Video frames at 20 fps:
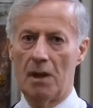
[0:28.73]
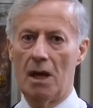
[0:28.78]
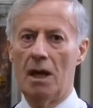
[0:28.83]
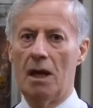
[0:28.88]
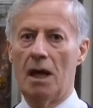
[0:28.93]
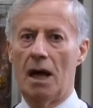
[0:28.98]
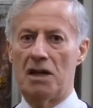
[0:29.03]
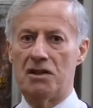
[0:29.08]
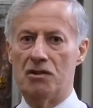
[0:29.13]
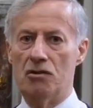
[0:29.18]

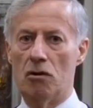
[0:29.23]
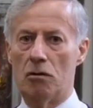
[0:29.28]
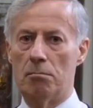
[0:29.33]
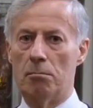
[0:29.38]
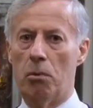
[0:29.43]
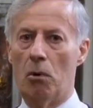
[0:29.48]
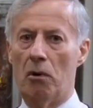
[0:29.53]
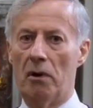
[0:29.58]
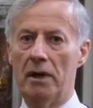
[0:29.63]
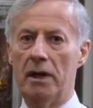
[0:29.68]
As a young
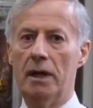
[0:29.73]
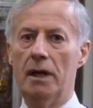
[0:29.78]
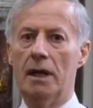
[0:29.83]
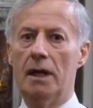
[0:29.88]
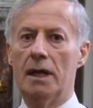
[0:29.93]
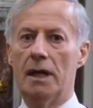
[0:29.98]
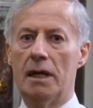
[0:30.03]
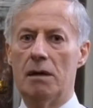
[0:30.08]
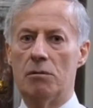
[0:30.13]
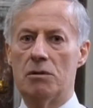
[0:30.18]
boy,
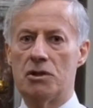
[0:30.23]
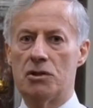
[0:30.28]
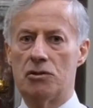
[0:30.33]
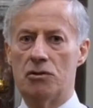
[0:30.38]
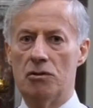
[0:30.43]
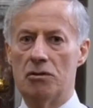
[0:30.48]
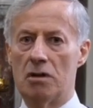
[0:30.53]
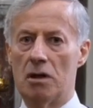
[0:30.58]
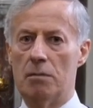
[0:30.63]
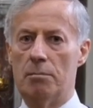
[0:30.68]
he was
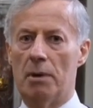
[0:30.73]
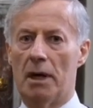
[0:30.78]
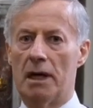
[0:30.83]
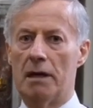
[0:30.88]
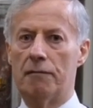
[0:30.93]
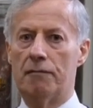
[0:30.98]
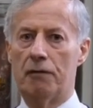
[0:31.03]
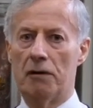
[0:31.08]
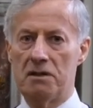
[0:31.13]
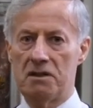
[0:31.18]
tutored by
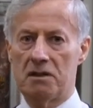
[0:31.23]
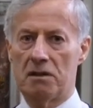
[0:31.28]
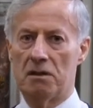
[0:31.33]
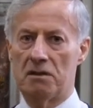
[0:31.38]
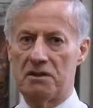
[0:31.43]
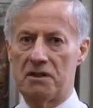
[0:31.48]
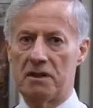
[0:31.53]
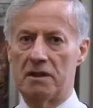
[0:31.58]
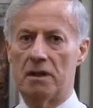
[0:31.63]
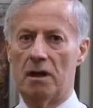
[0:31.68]
a first
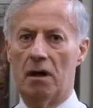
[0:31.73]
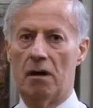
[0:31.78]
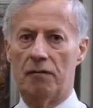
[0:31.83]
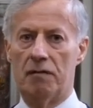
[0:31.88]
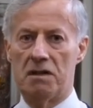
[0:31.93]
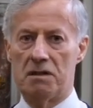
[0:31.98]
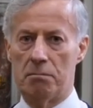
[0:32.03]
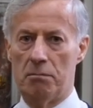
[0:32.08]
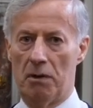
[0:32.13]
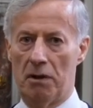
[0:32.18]
cousin of
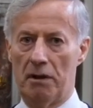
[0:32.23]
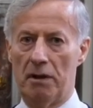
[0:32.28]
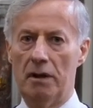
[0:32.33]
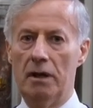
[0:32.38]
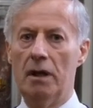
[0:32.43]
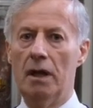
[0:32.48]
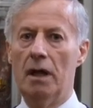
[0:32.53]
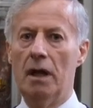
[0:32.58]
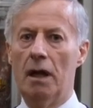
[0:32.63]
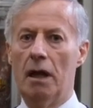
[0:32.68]
his
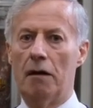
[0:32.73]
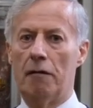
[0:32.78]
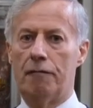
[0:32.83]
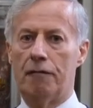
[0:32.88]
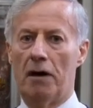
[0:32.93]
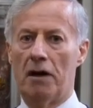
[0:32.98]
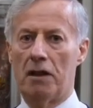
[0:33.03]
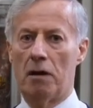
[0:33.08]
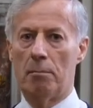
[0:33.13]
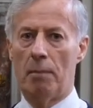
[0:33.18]
mother,
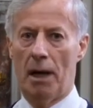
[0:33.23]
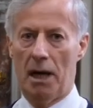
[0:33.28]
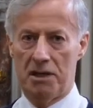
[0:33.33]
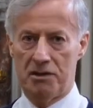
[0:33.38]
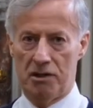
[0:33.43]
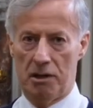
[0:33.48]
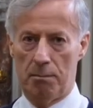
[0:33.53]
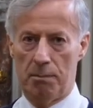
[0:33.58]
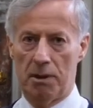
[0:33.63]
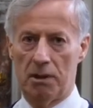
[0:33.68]
Father
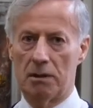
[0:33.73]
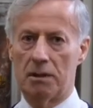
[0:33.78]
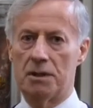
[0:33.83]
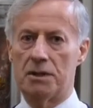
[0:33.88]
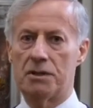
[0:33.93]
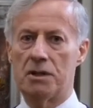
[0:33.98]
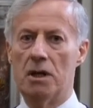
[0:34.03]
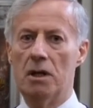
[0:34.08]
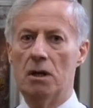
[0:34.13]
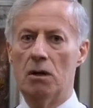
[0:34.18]
Patrick
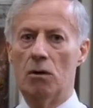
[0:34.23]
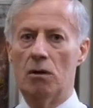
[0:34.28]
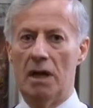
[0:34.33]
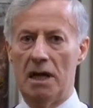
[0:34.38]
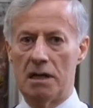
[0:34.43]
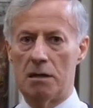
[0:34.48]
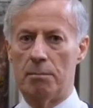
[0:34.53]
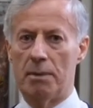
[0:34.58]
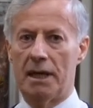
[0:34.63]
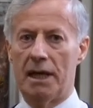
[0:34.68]
Plunkett, who
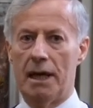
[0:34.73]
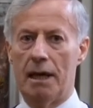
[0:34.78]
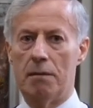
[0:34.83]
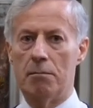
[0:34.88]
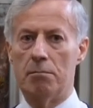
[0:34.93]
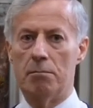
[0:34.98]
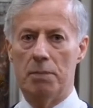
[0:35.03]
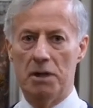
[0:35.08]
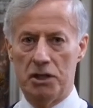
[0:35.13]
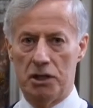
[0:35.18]
later
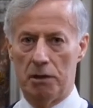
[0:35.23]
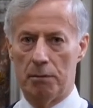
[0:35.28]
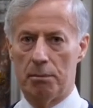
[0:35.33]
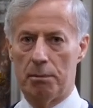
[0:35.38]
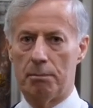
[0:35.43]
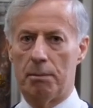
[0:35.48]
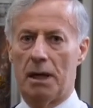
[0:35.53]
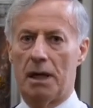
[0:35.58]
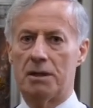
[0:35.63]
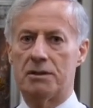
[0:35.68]
became Bishop
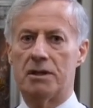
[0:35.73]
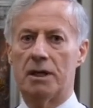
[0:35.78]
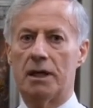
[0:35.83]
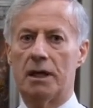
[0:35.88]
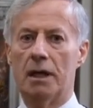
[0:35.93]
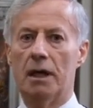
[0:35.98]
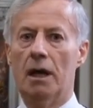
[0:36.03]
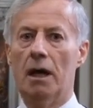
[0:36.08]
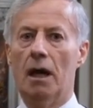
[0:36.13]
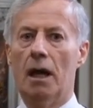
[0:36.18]

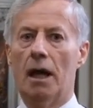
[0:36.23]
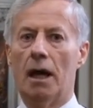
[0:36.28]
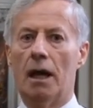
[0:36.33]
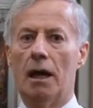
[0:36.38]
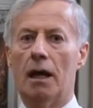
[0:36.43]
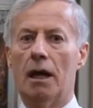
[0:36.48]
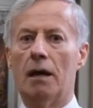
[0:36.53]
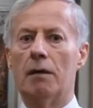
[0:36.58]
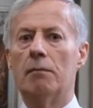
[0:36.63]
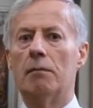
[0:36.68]
Patrick
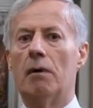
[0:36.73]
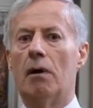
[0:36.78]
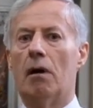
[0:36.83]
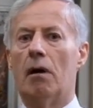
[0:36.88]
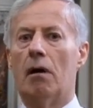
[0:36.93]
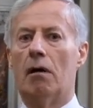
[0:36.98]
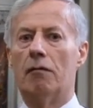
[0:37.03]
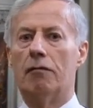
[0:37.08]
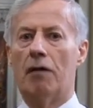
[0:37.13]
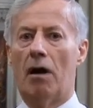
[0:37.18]

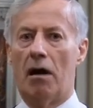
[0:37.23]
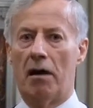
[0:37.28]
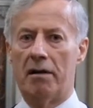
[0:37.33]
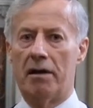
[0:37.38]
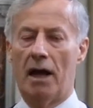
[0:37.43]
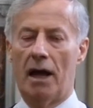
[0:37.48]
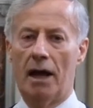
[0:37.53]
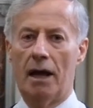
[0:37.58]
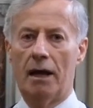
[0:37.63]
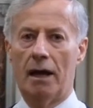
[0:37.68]
of
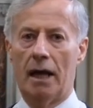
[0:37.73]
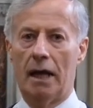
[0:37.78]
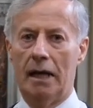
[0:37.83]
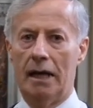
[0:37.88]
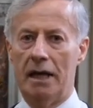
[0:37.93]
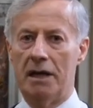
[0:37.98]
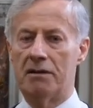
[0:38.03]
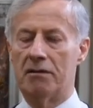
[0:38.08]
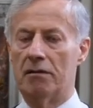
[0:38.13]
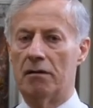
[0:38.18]
Ardagh and
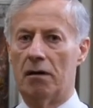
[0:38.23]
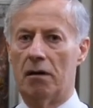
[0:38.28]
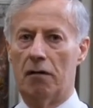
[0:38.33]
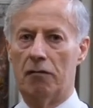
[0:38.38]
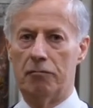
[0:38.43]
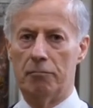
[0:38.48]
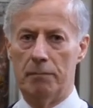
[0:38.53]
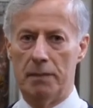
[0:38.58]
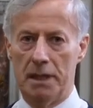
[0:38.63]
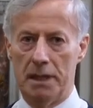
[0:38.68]
later
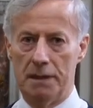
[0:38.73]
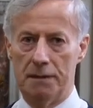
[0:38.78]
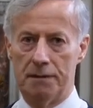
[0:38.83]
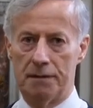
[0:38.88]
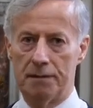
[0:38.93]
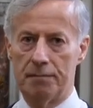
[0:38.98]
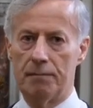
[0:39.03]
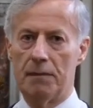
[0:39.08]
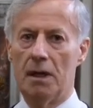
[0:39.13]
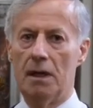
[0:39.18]
of
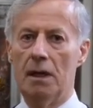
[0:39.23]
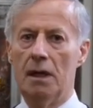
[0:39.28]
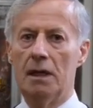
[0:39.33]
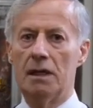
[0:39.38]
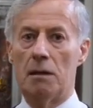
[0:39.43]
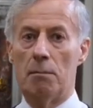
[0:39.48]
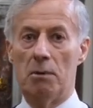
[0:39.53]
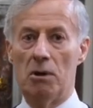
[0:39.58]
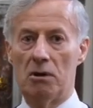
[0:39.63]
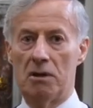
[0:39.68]
Meath.
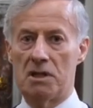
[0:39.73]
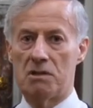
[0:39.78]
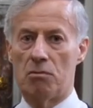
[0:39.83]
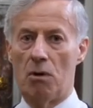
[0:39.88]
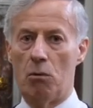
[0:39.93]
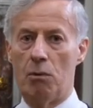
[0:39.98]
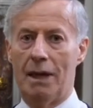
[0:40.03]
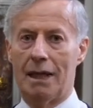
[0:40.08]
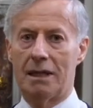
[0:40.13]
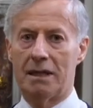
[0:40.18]
The Plunketts
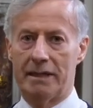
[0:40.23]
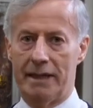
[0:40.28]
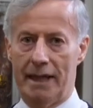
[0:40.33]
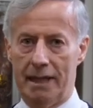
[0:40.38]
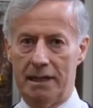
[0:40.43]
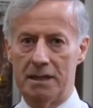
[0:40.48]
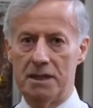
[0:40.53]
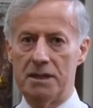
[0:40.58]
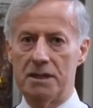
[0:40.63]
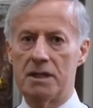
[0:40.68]
were well connected.